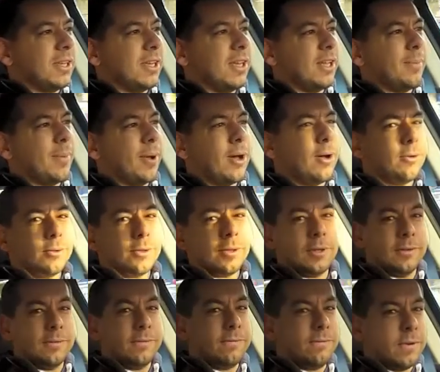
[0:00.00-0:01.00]
in about
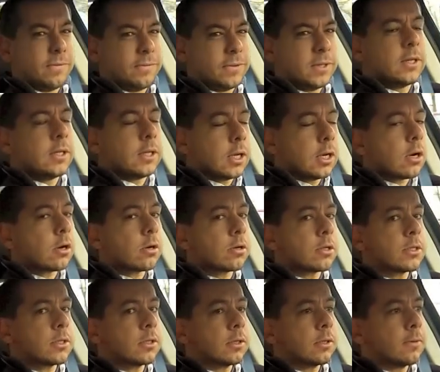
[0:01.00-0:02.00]
15
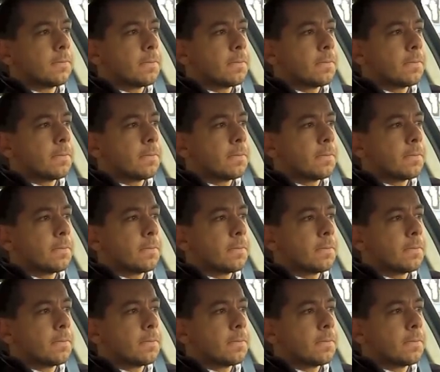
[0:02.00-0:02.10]
years